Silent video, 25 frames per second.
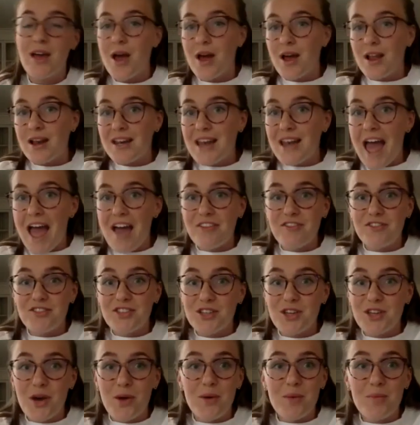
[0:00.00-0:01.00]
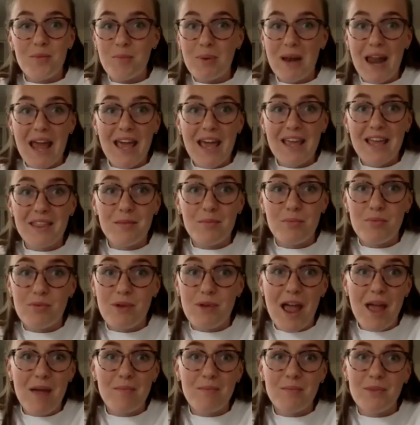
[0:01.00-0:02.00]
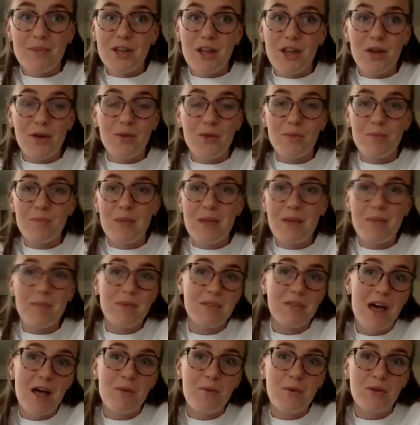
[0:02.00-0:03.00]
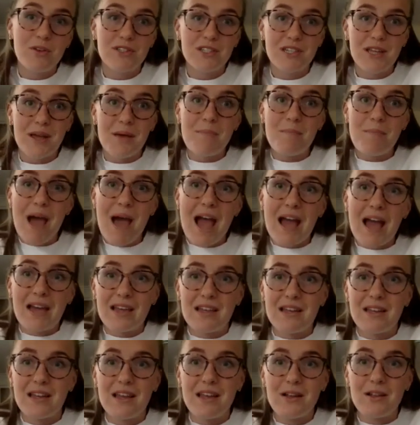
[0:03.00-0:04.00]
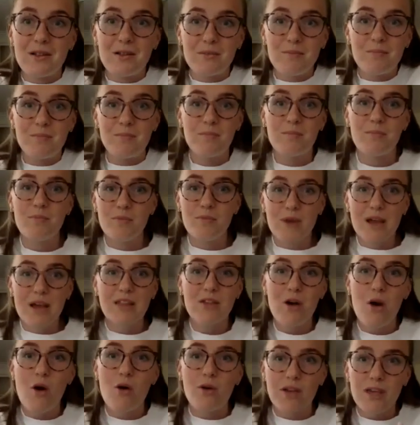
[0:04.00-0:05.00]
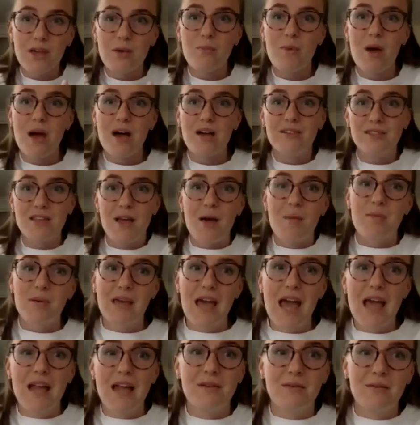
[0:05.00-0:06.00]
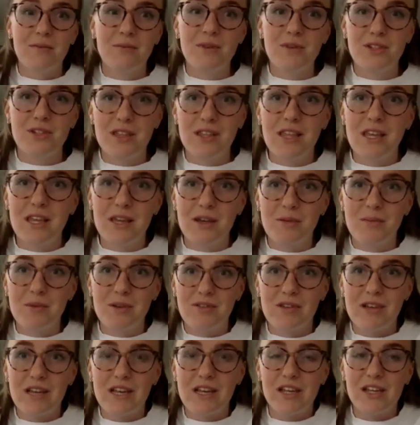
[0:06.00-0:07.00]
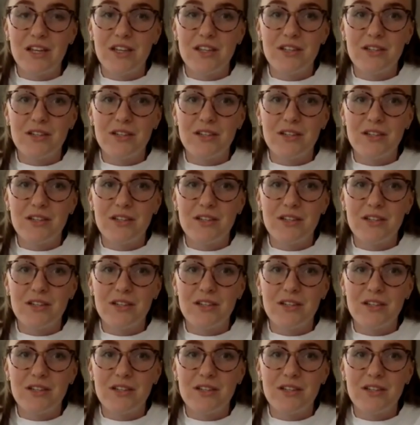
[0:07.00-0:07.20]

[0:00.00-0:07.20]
left to go and play in the Prem, you know, maybe they'll want to come back and it'll bring the hockey in Wales up again, which I think will be really good.